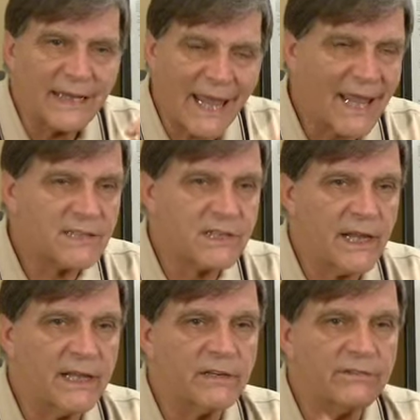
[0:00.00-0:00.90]
the
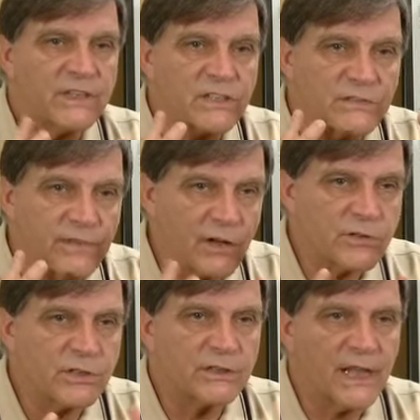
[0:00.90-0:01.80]
cascade of
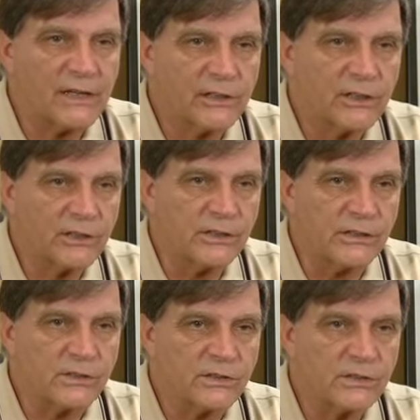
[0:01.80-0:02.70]
dysfunction that
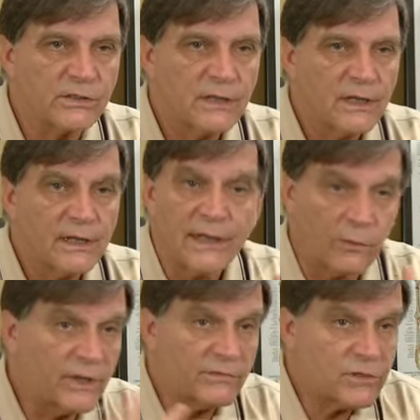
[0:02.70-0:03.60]
occurs,
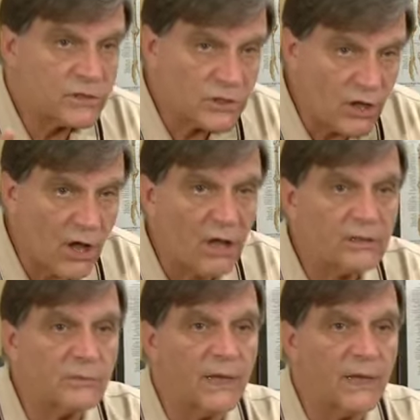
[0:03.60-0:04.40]
that we have just talked